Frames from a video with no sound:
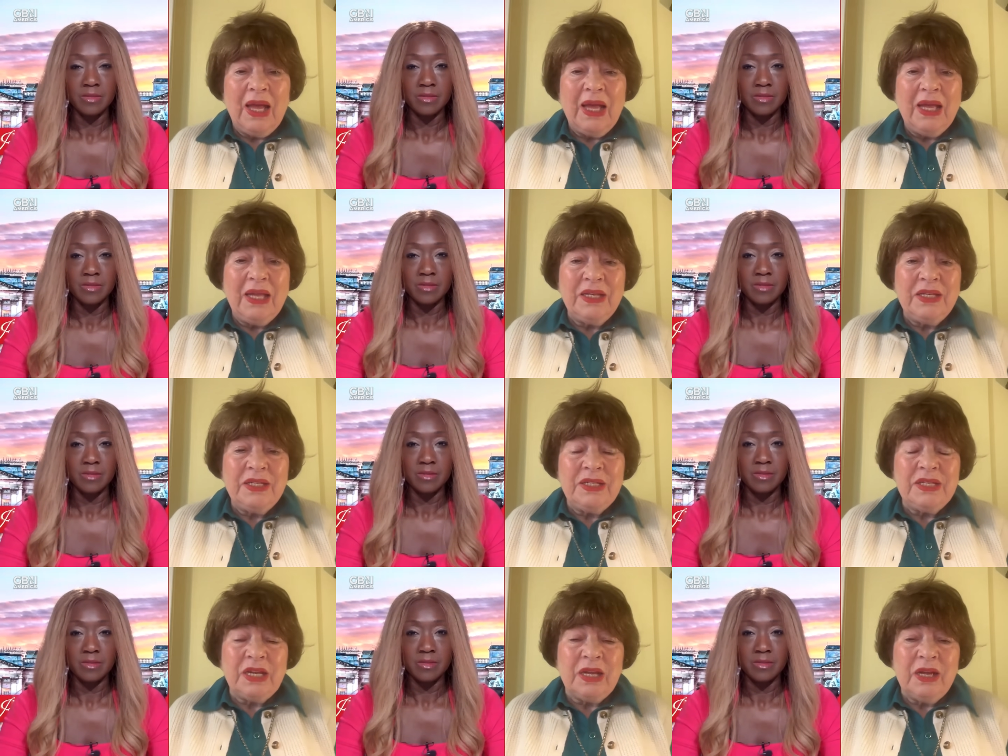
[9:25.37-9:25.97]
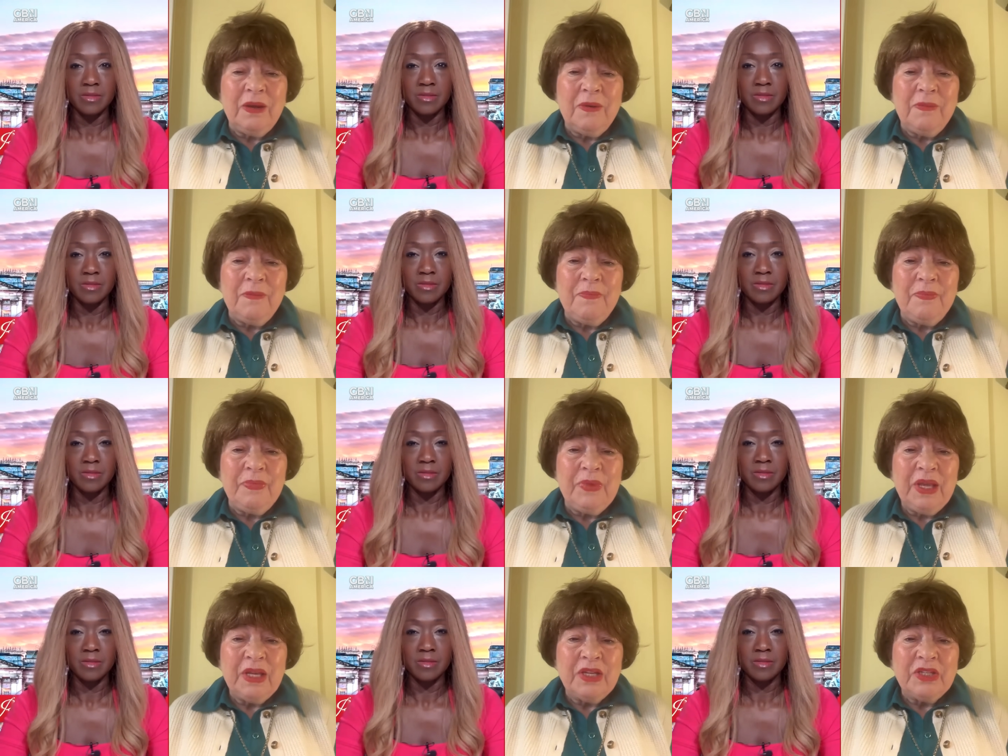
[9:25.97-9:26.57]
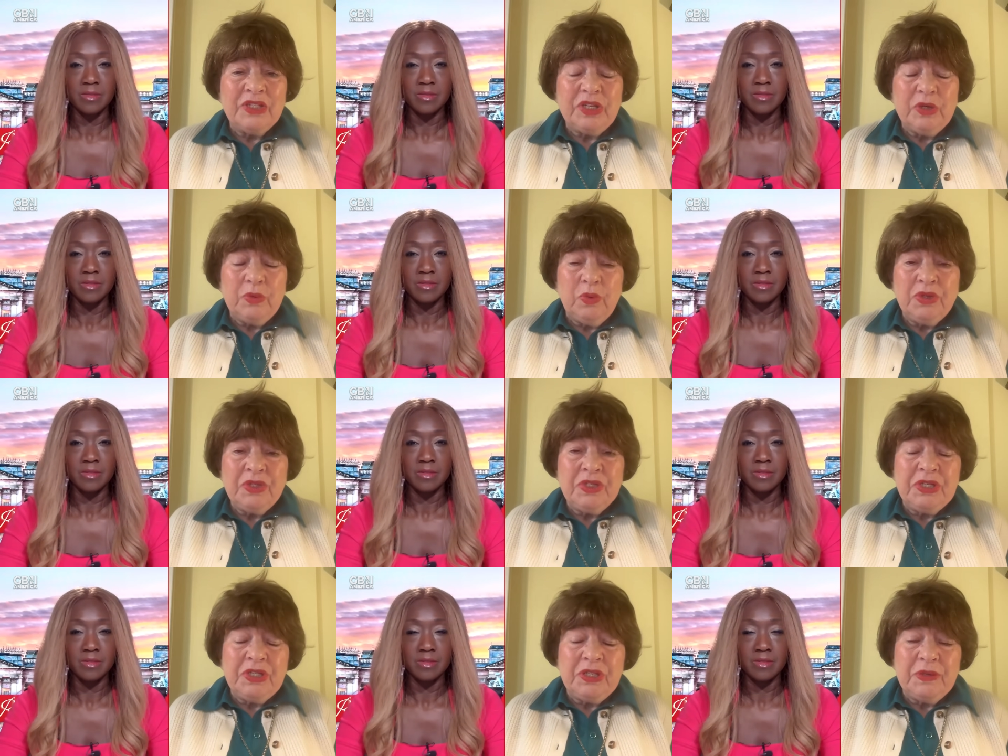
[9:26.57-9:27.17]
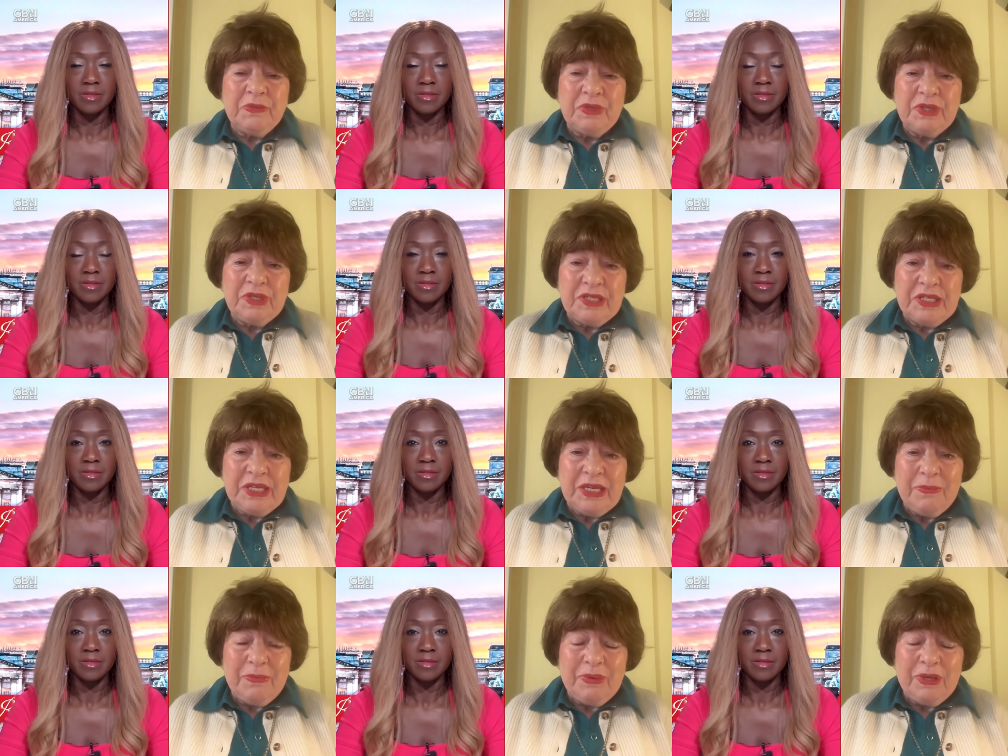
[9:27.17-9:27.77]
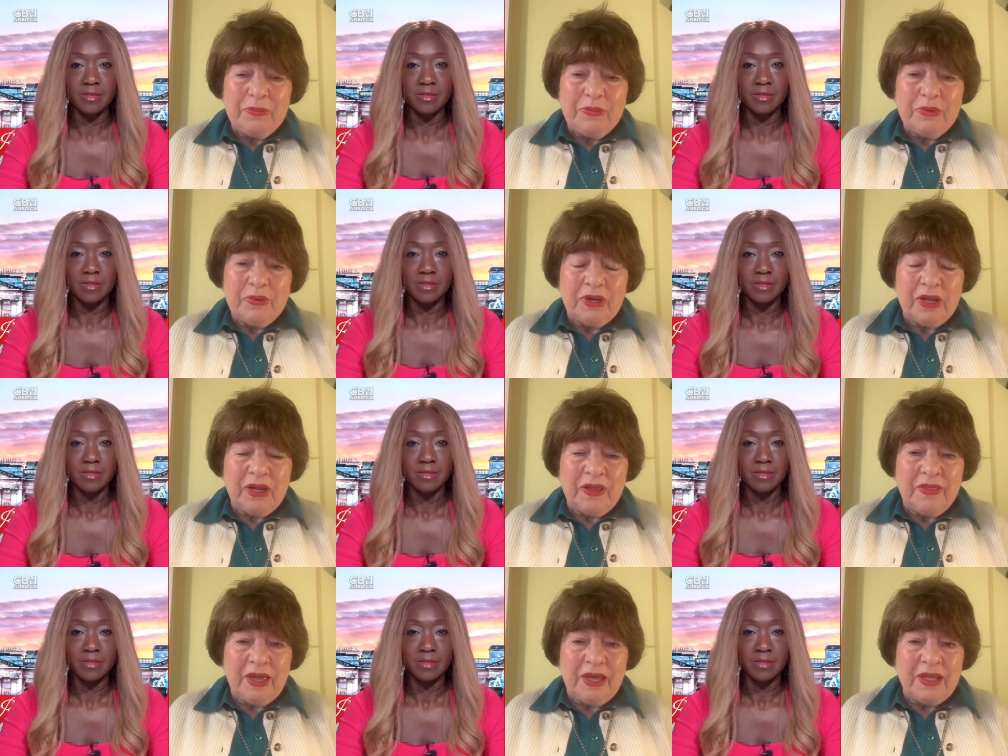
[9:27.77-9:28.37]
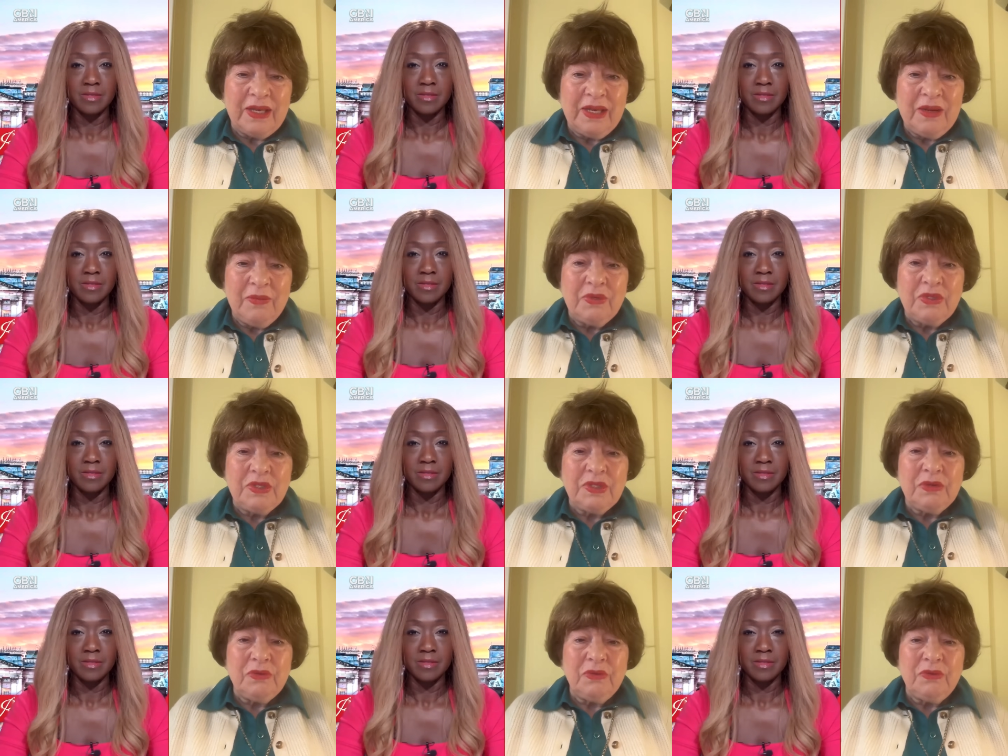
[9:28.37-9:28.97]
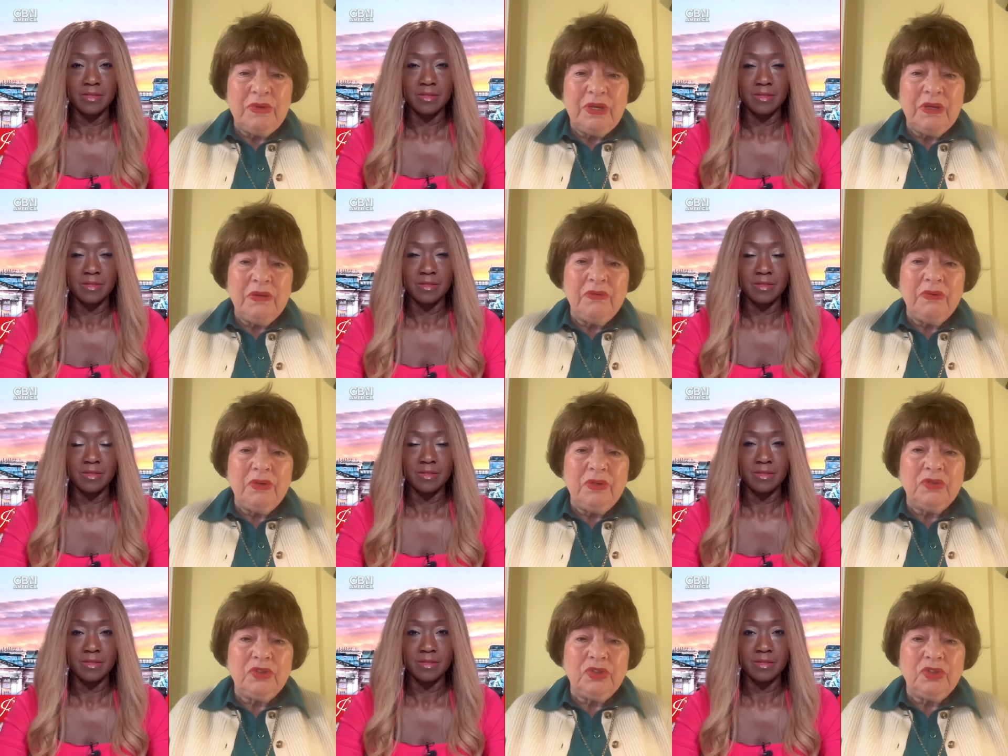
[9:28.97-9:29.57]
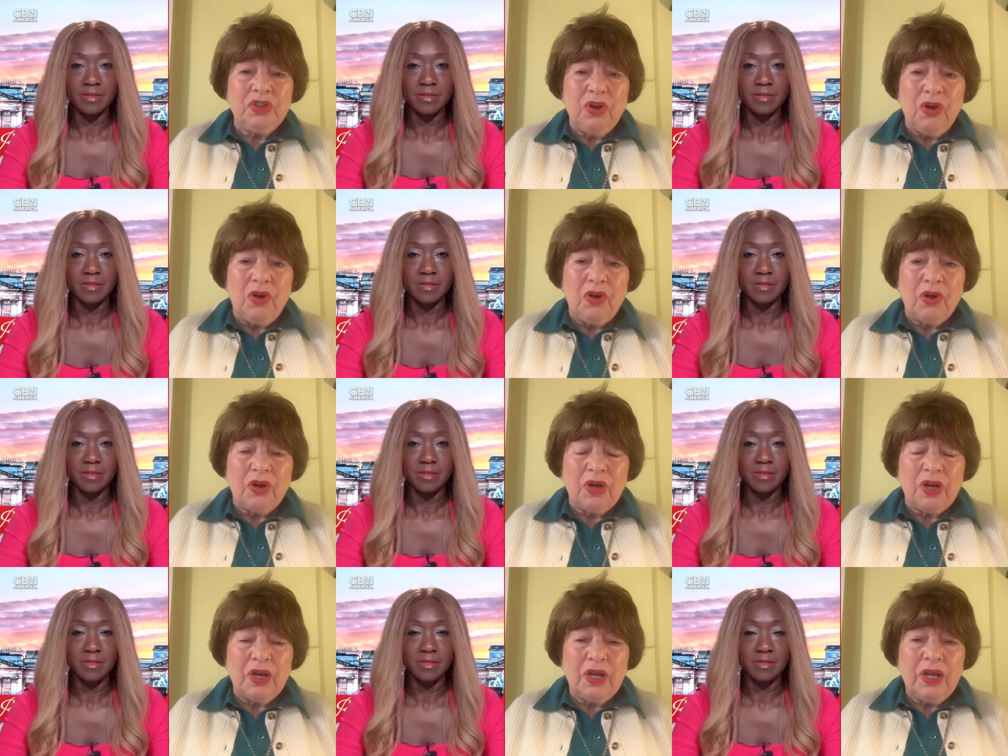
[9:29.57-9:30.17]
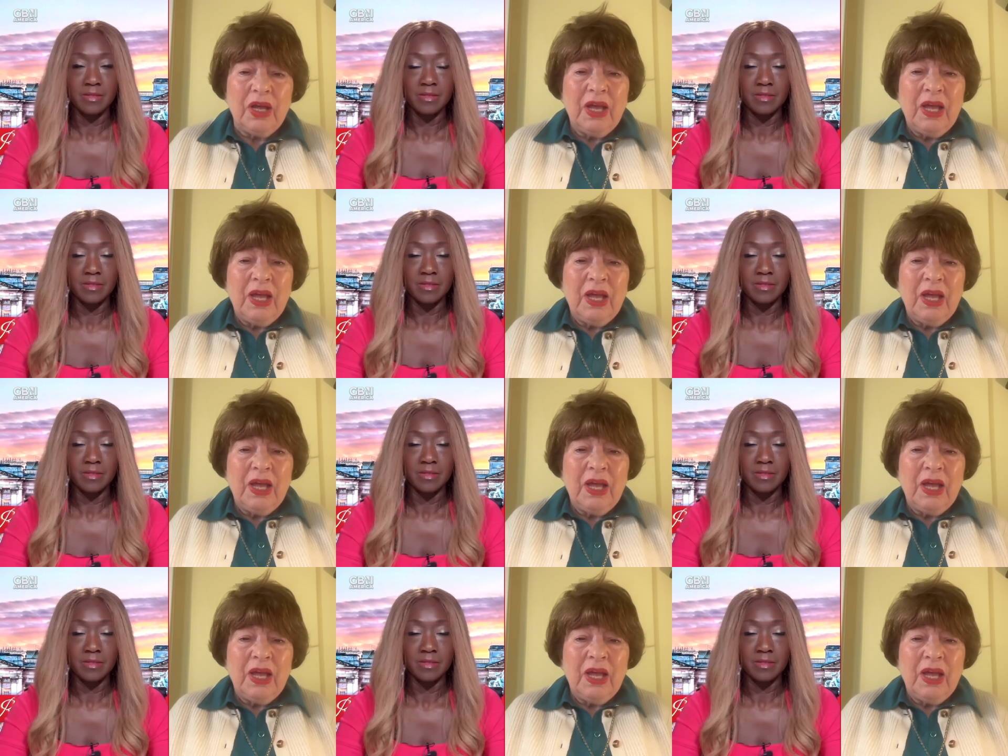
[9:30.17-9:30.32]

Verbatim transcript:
Speaker 1: And um, she wanted them to see people like that. And it was a real, real shock.